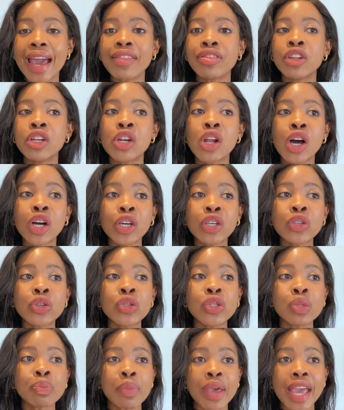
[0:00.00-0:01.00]
and the longer you
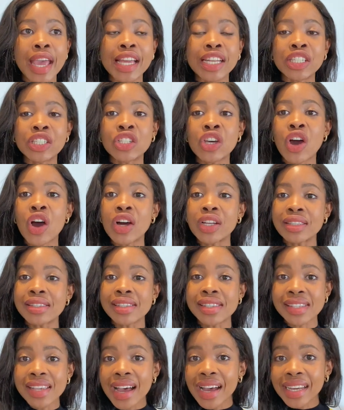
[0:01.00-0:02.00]
spend on
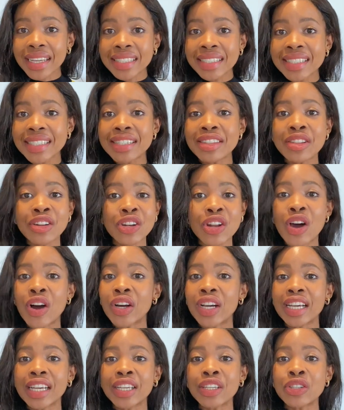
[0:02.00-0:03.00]
site, the
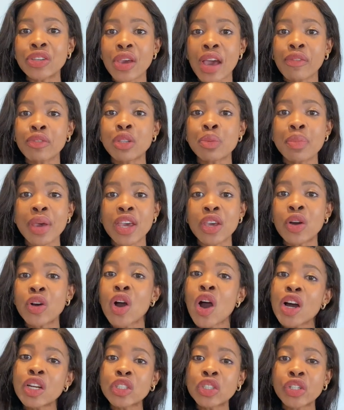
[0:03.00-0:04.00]
longer you have to pay your
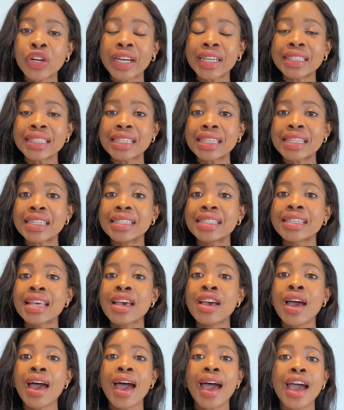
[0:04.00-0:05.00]
contractors
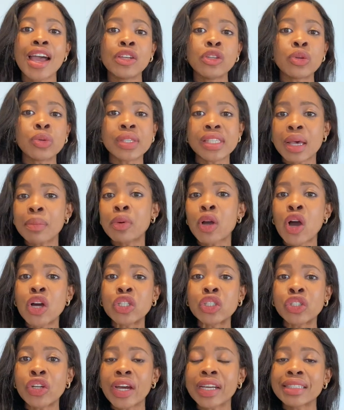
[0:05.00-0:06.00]
and your
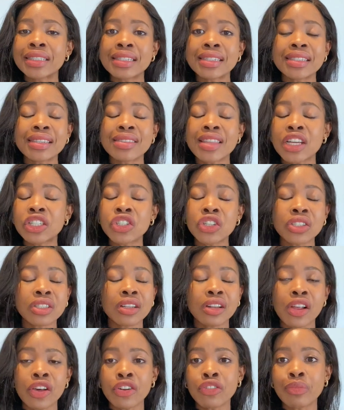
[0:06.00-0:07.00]
subcontractors, and that's just
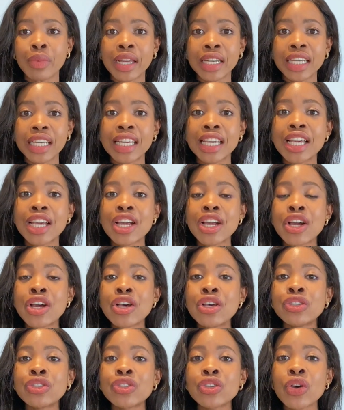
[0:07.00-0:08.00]
a lot of money.
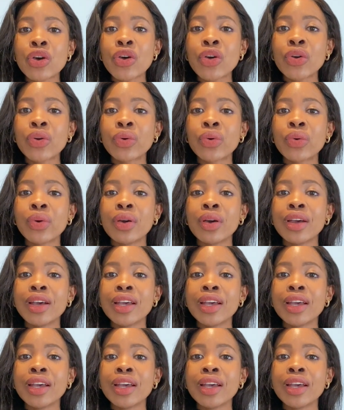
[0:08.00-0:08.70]
So